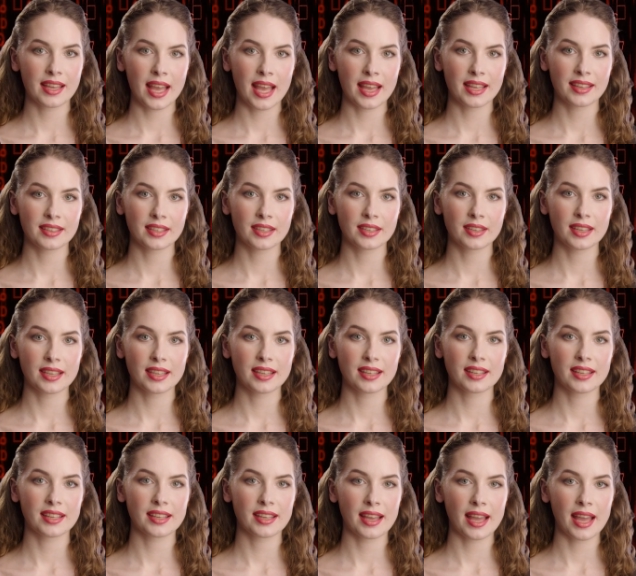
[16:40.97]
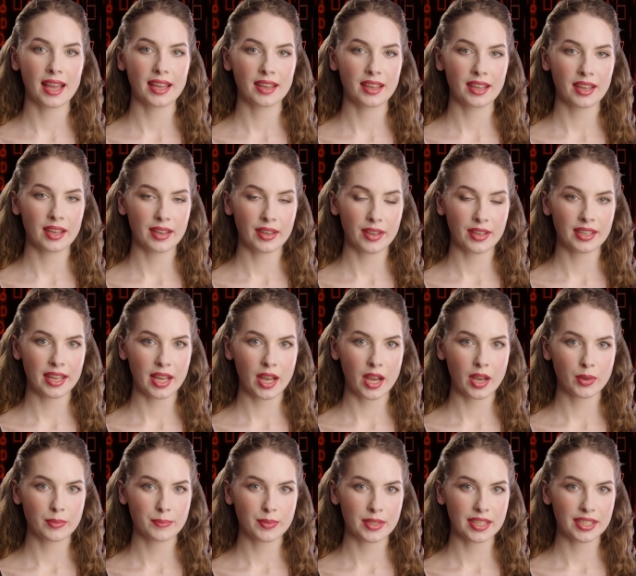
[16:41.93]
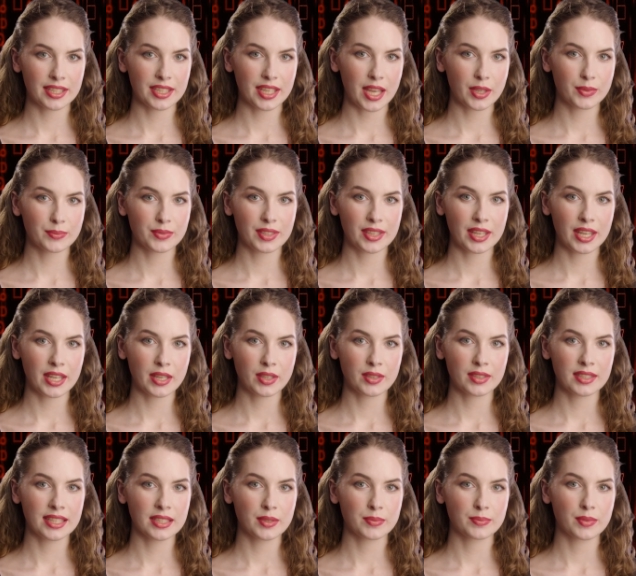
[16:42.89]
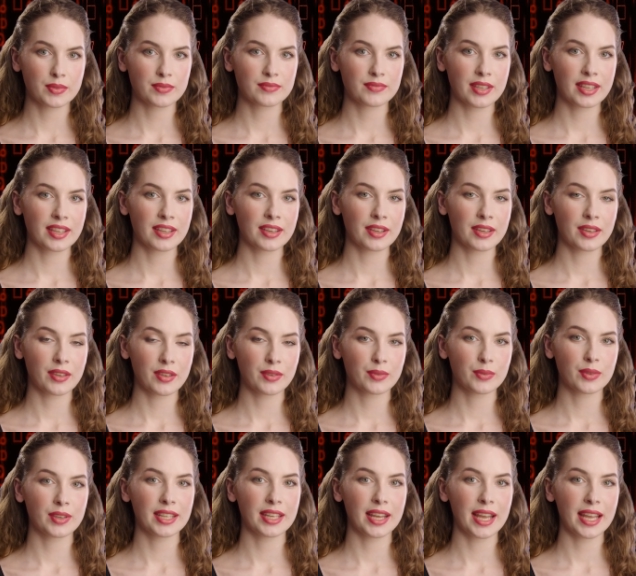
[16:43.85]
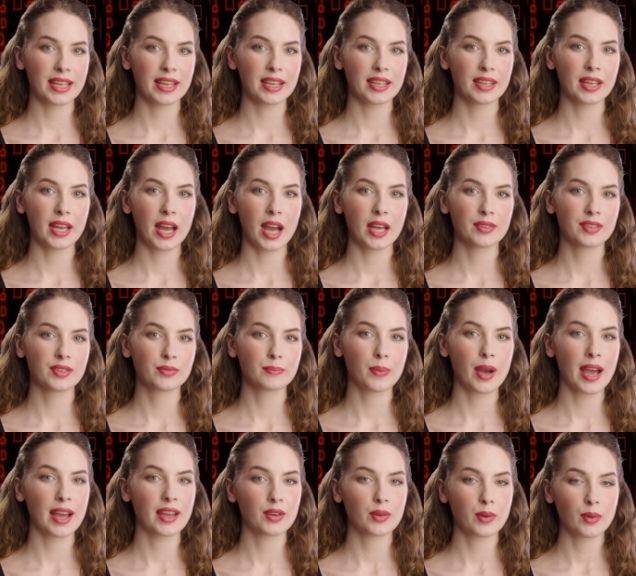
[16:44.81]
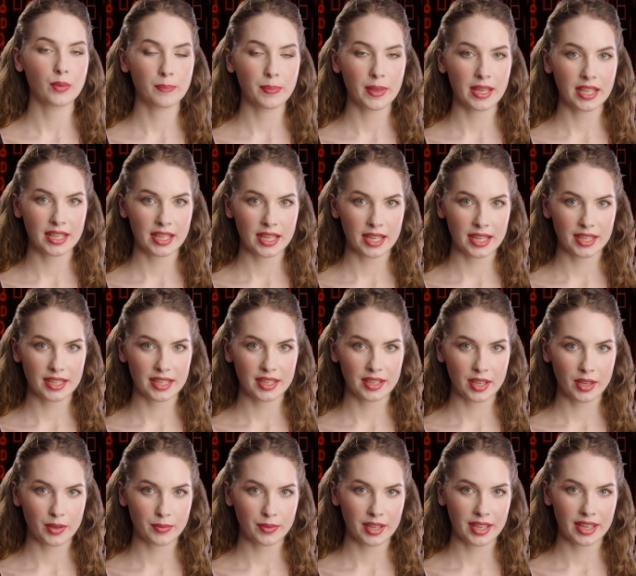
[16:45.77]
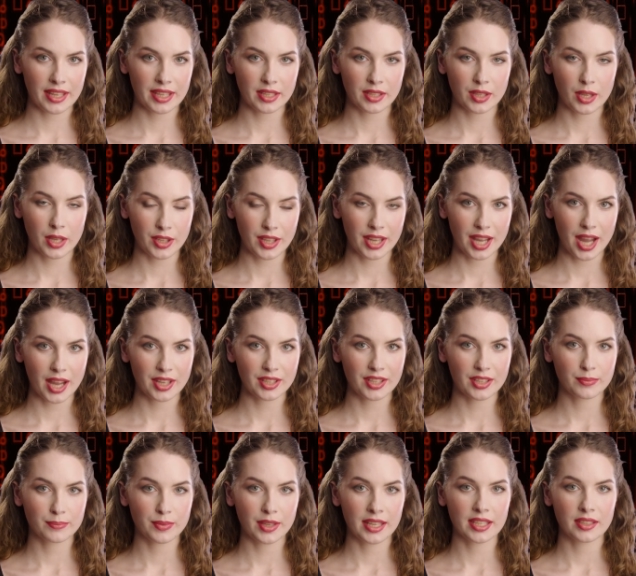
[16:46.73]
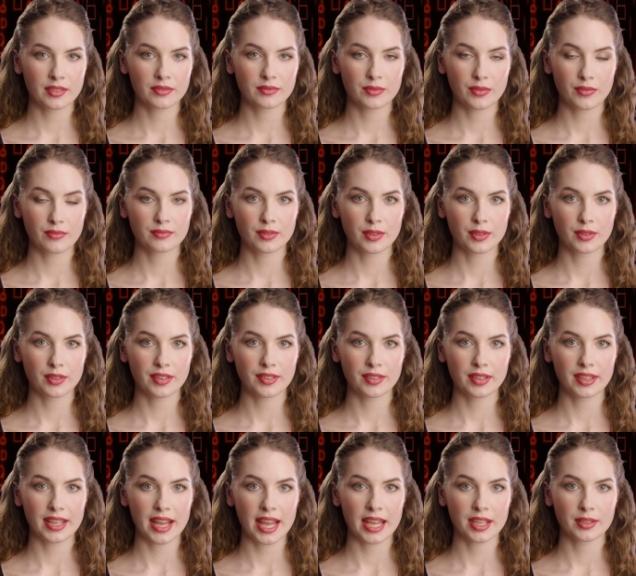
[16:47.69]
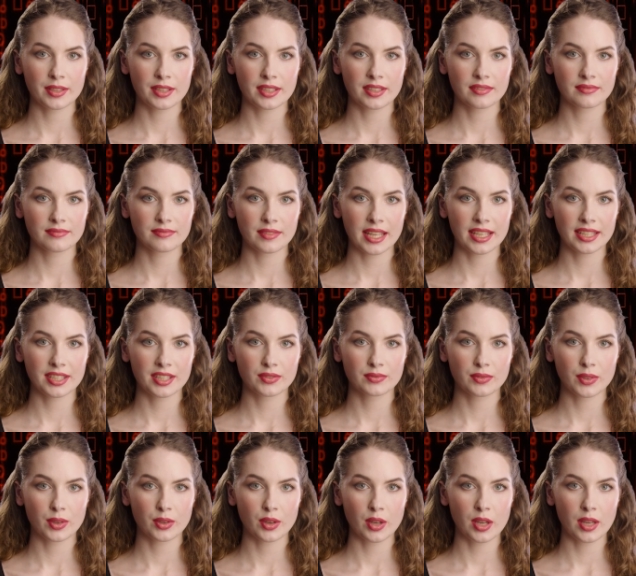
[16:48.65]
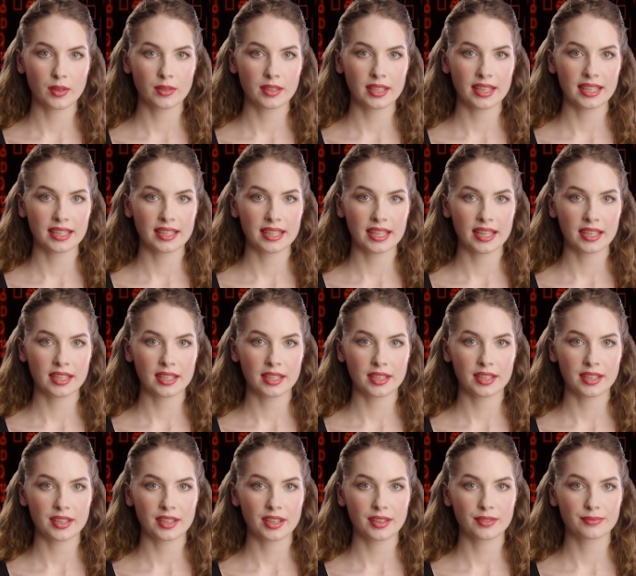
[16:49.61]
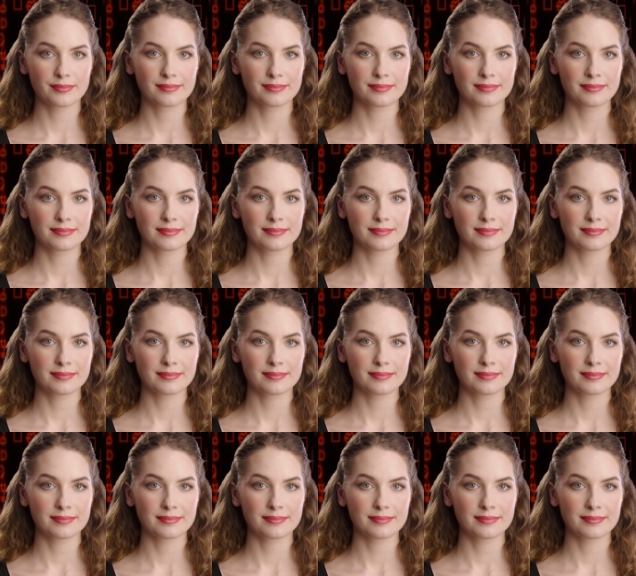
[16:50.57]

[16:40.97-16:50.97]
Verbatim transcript: Yes, it is likely that human cybersecurity professionals with an A I counterpart could be an extremely strong countermeasure for future cyber defense of our organizations.